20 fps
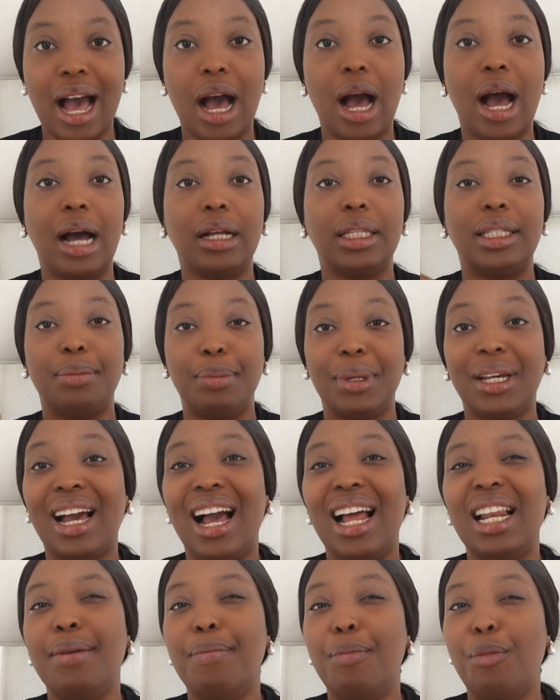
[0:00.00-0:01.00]
are
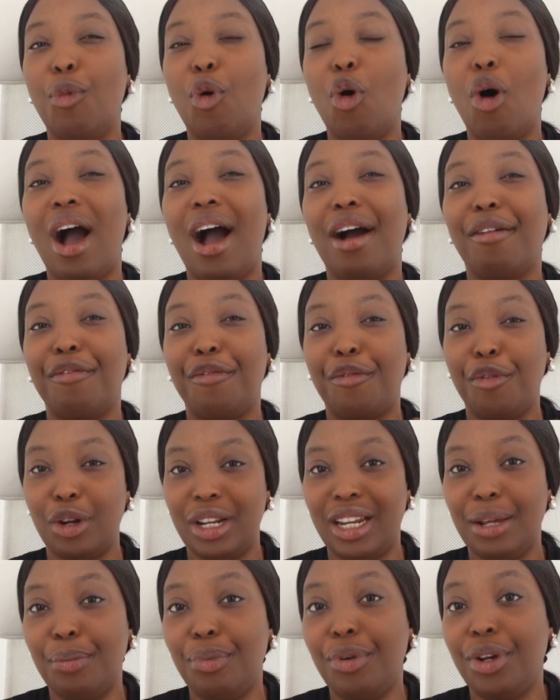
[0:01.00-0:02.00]
typically more
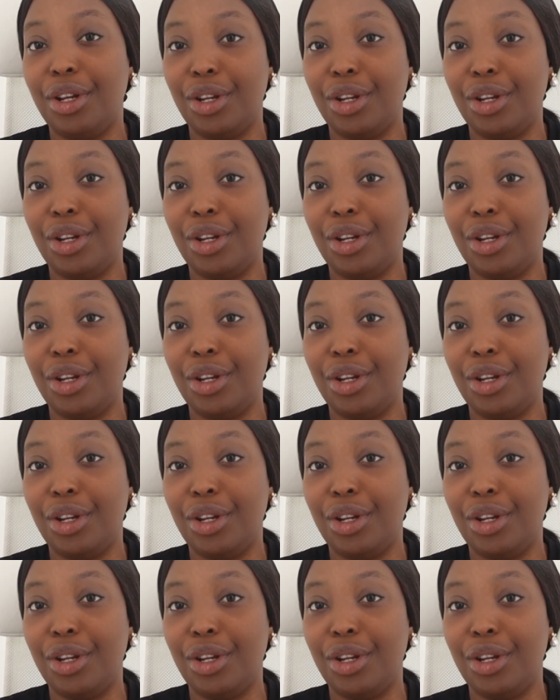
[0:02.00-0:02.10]
affordable